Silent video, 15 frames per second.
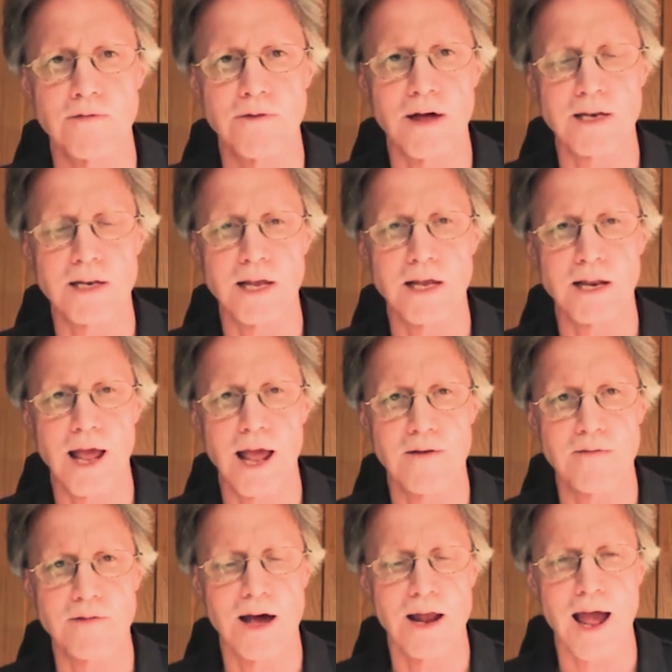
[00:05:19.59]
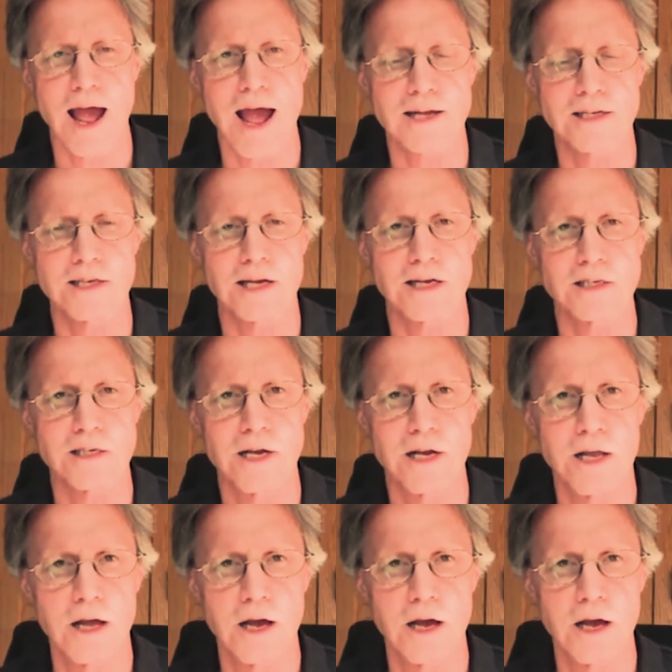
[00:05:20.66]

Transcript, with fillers: and have not taken, have not accessed